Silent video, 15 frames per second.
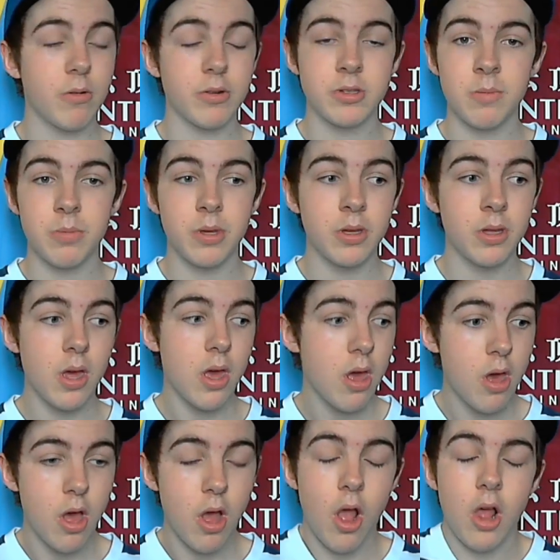or something.
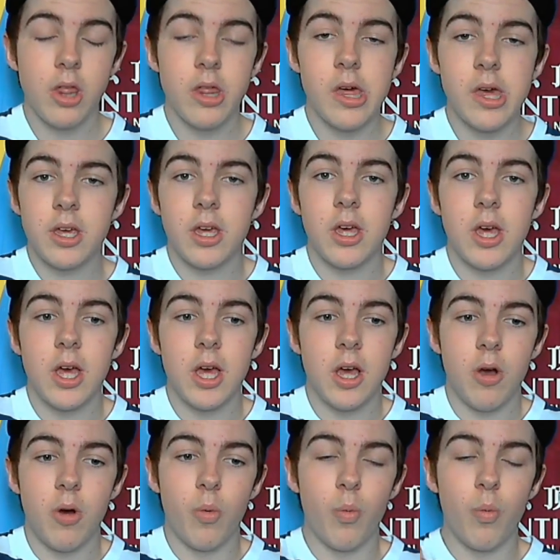Like,
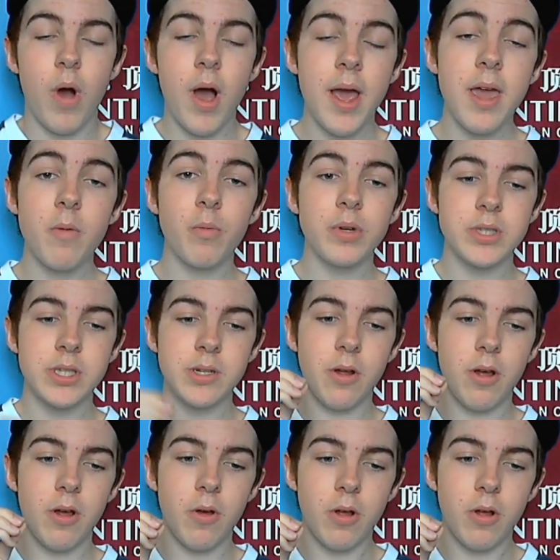why wasn't